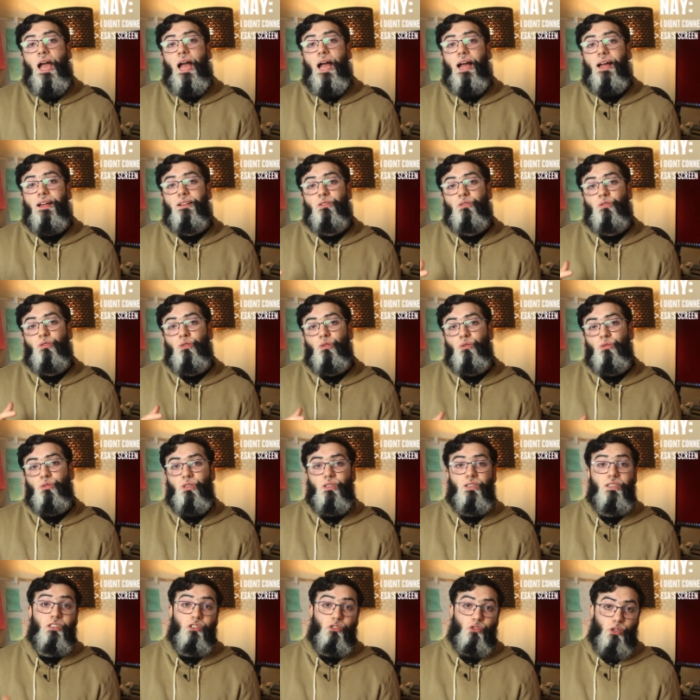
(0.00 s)
And so
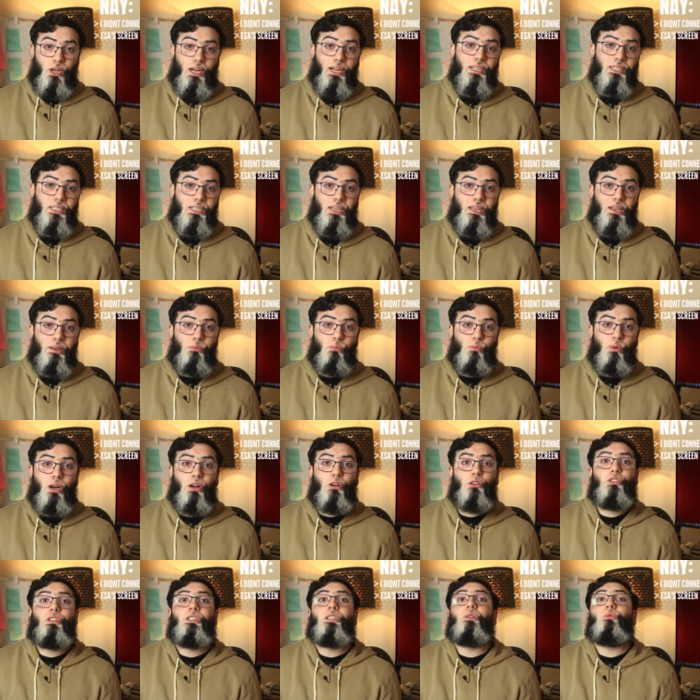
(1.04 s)
to distract him
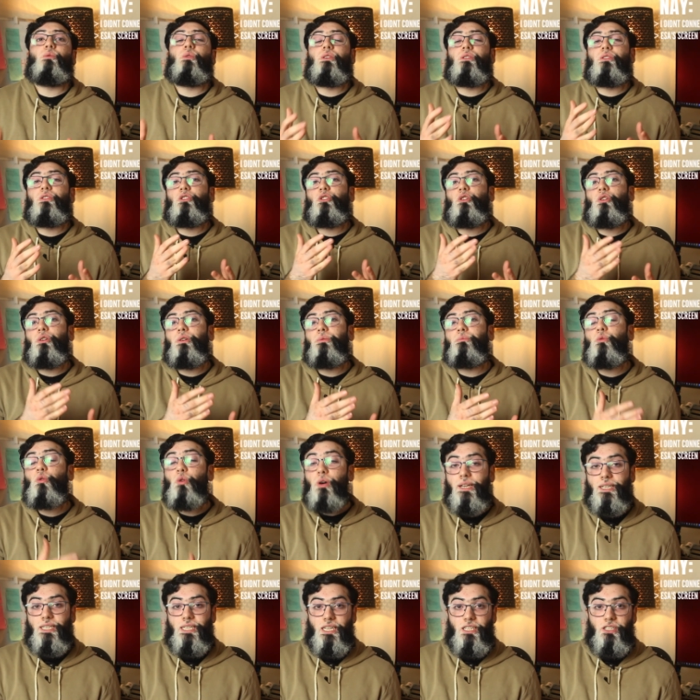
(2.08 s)
while she was showing
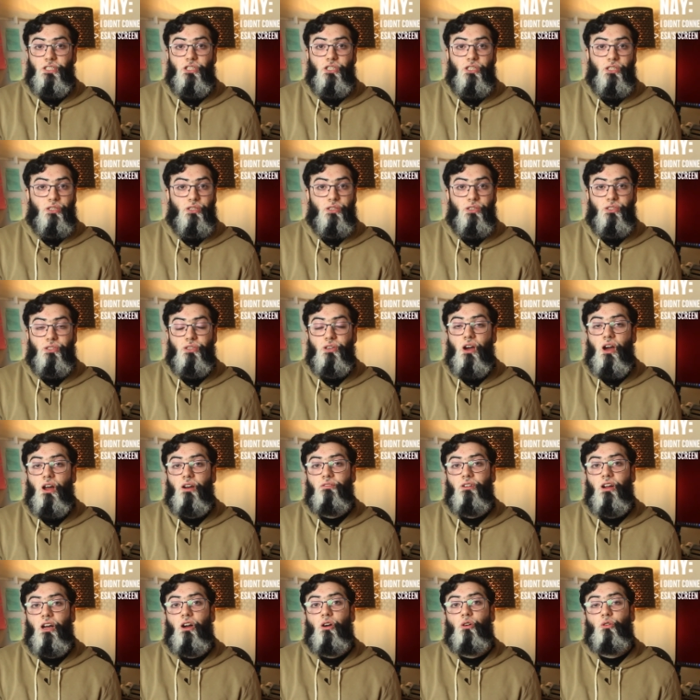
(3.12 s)
more attention to
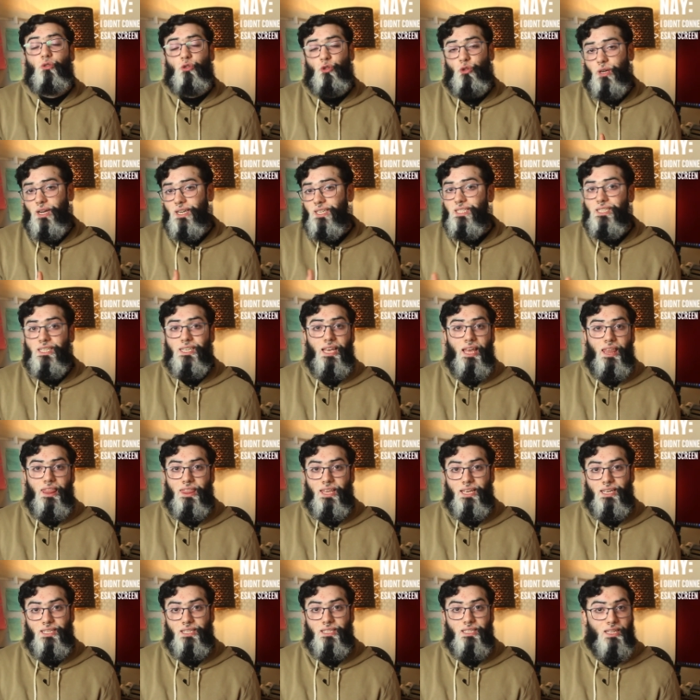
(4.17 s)
Sarah or trying to get
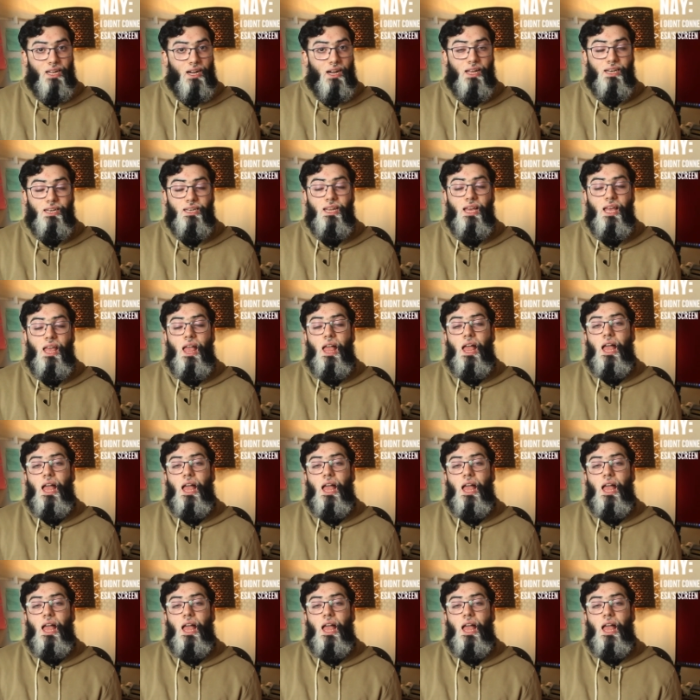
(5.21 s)
things done,